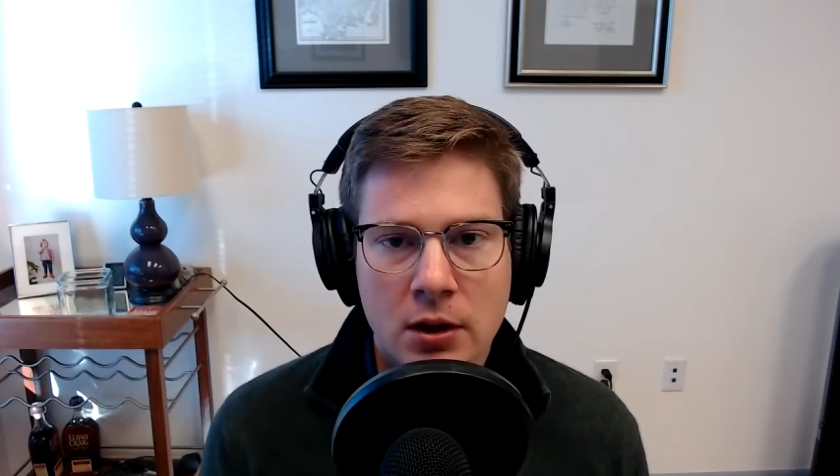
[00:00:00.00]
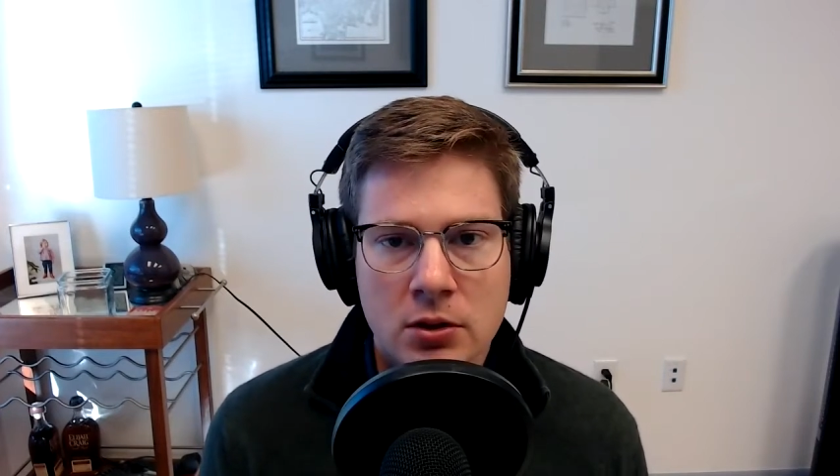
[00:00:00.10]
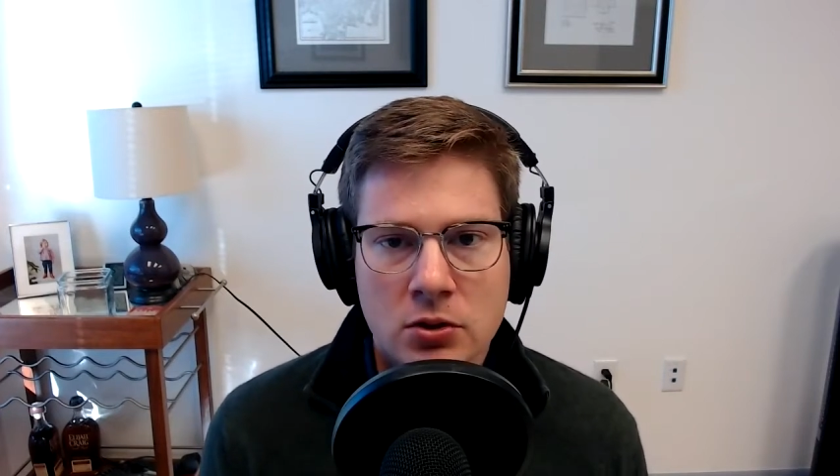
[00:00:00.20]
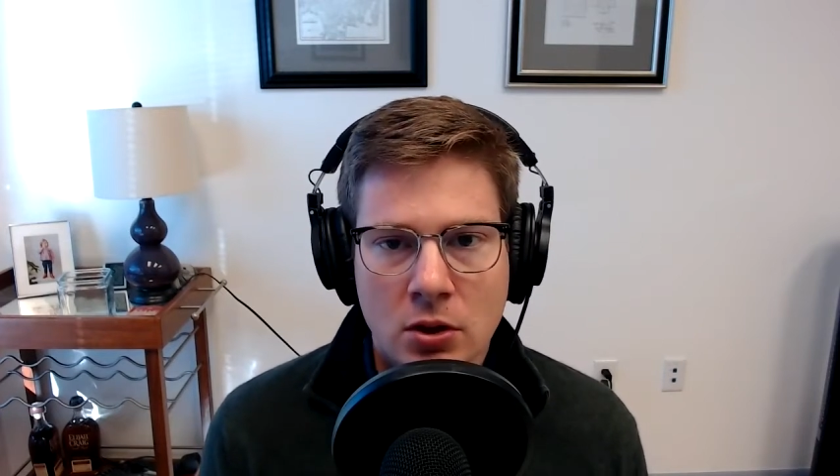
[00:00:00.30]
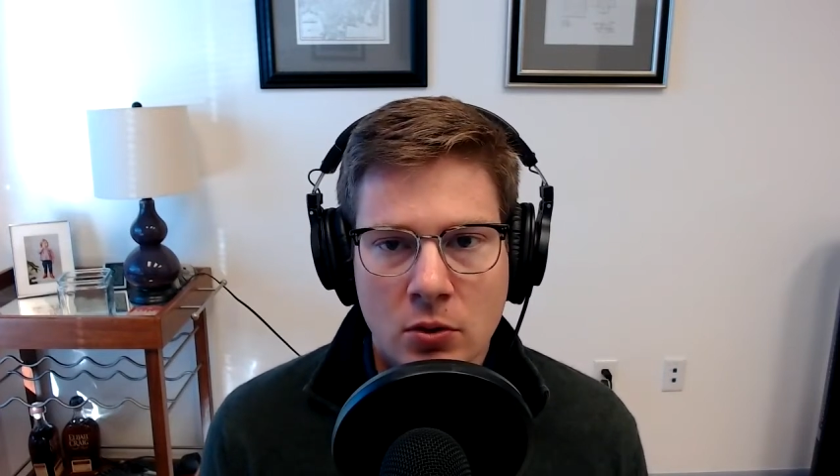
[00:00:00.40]

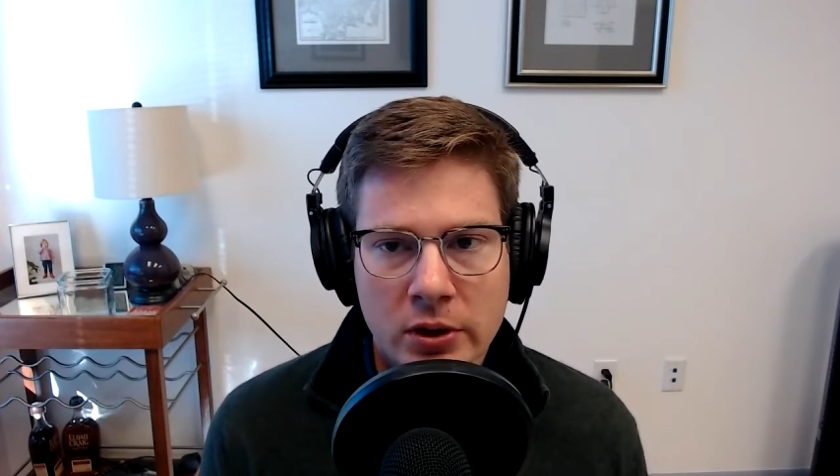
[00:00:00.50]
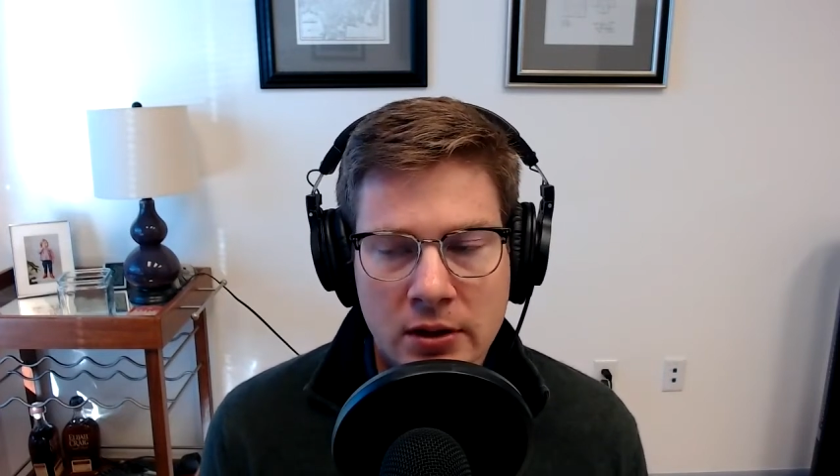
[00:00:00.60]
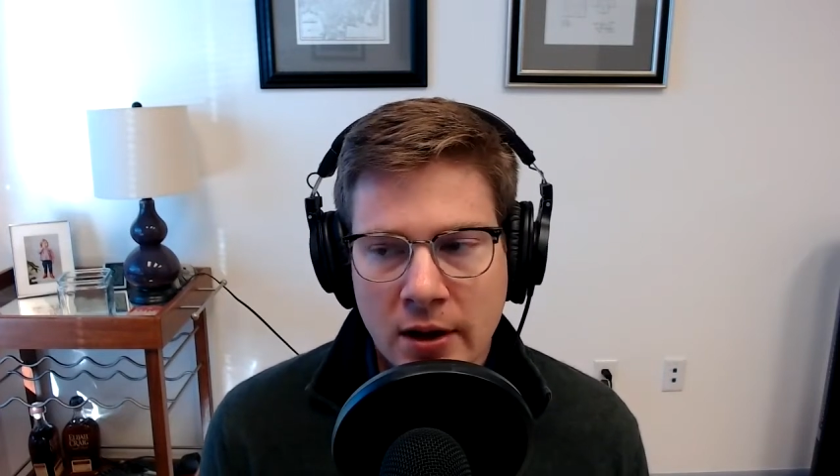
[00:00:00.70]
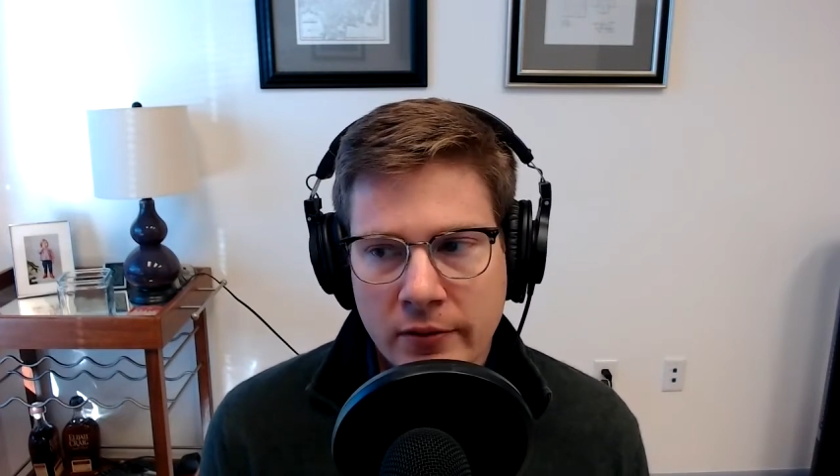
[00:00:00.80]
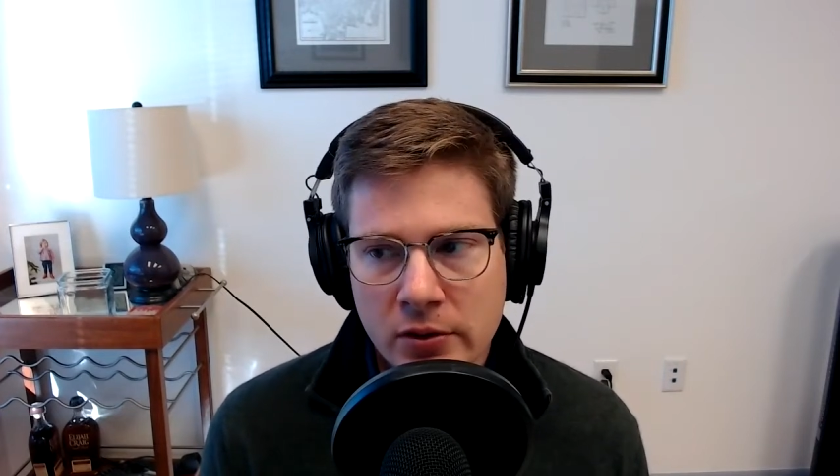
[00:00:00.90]
So we
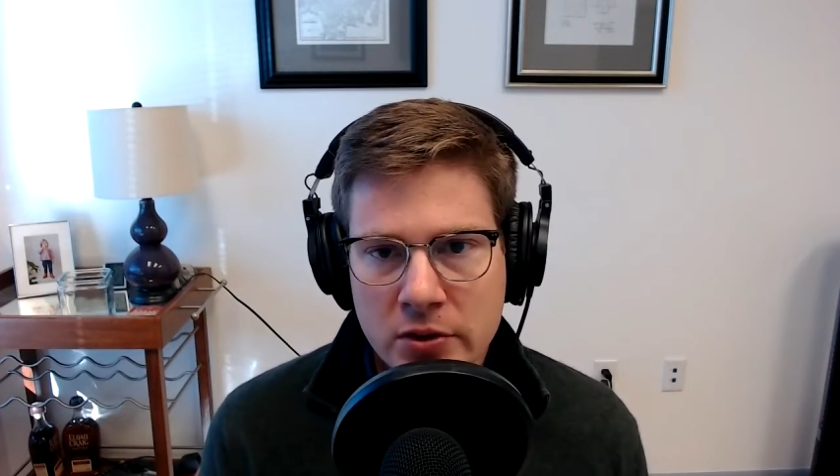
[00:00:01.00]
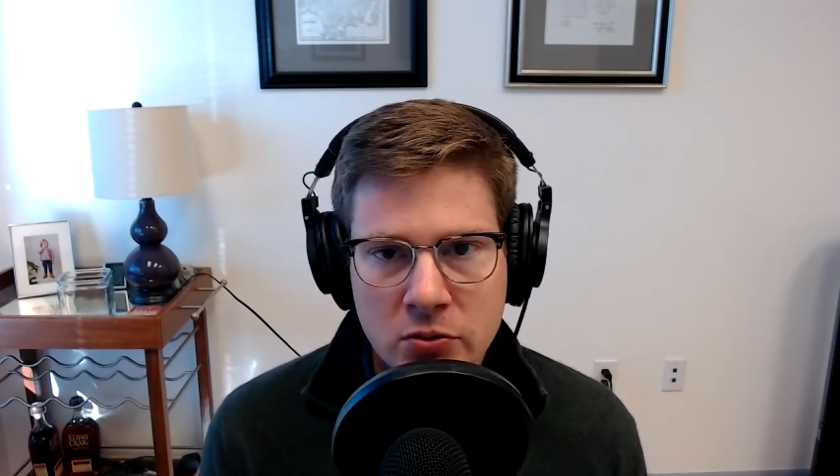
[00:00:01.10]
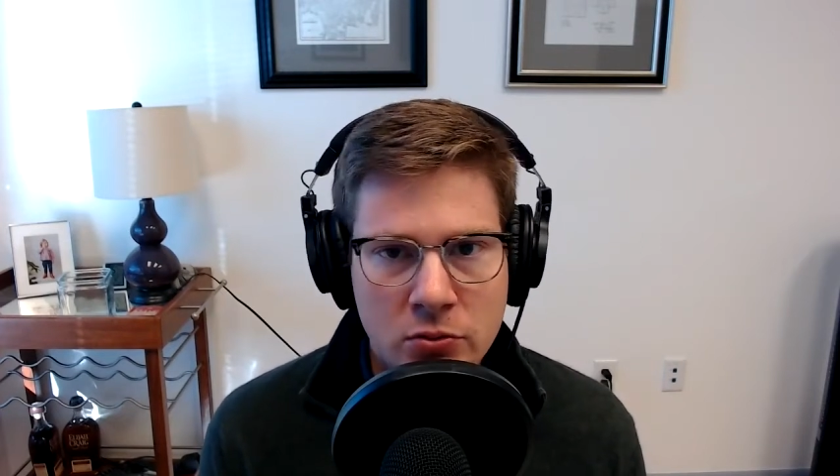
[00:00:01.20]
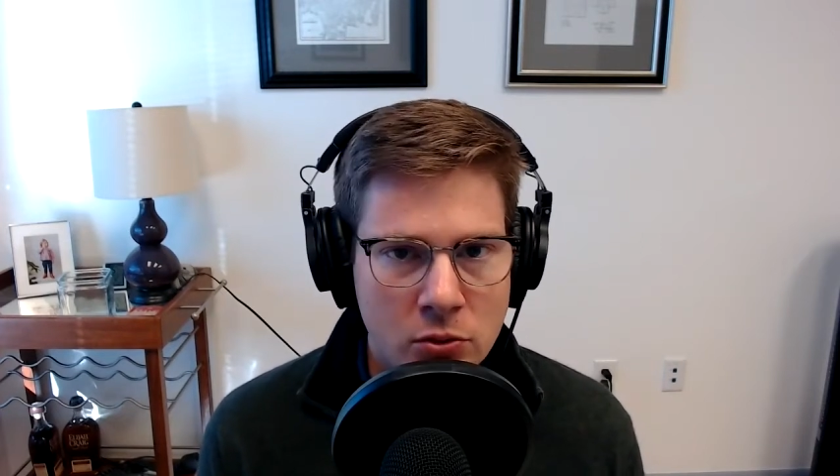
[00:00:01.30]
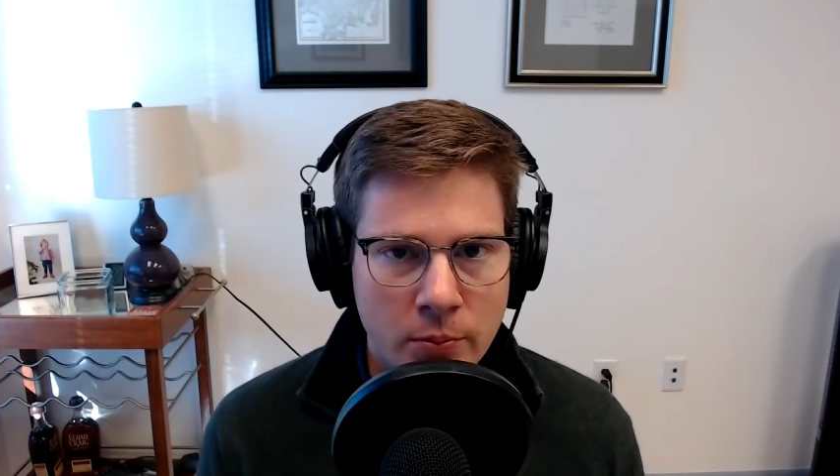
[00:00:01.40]
didn't have a lease
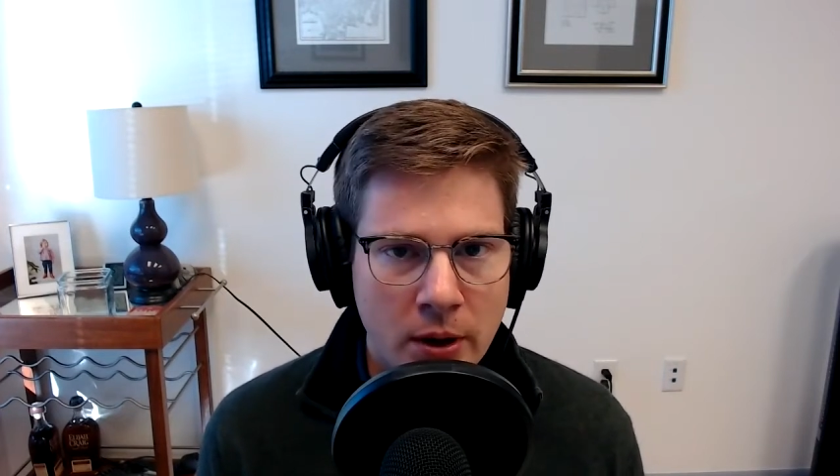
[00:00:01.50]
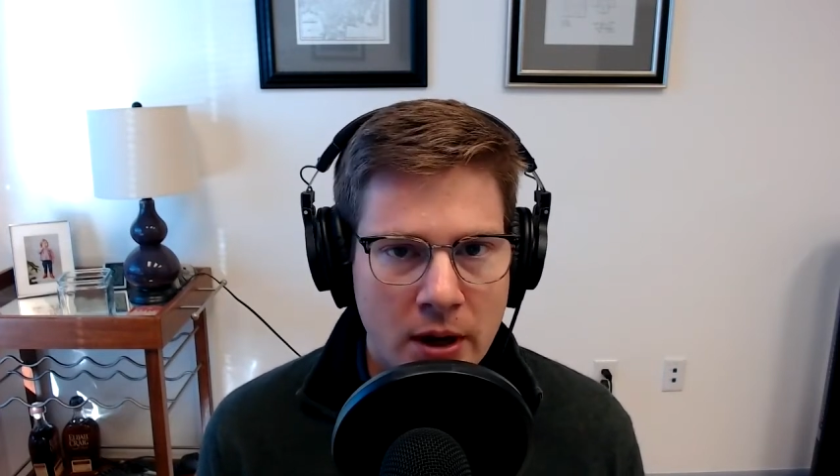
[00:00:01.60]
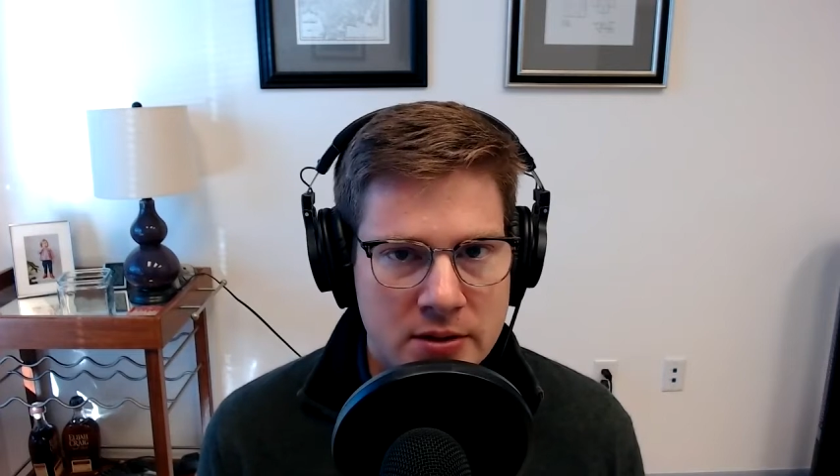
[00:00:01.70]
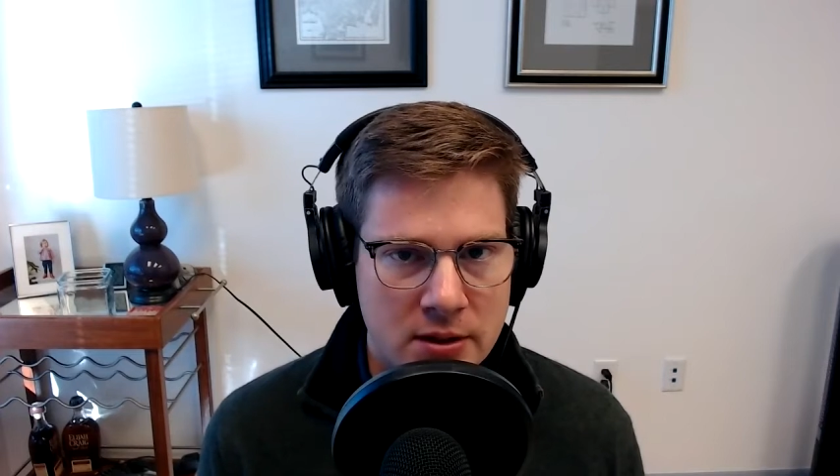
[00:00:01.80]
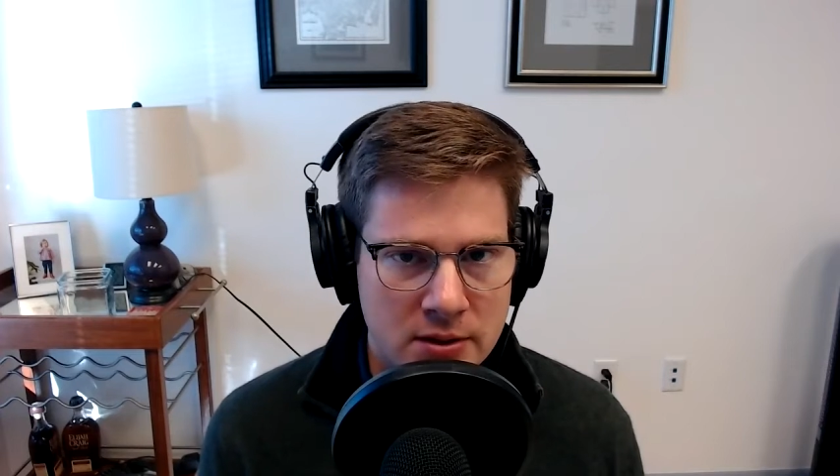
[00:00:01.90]
renewal
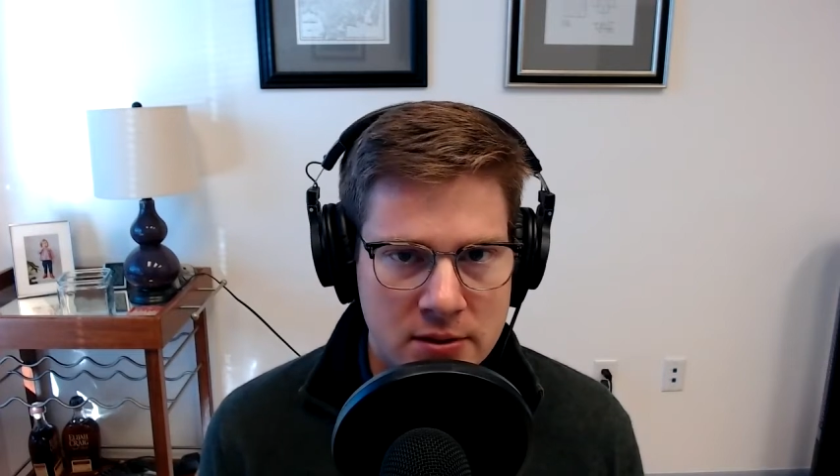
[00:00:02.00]
process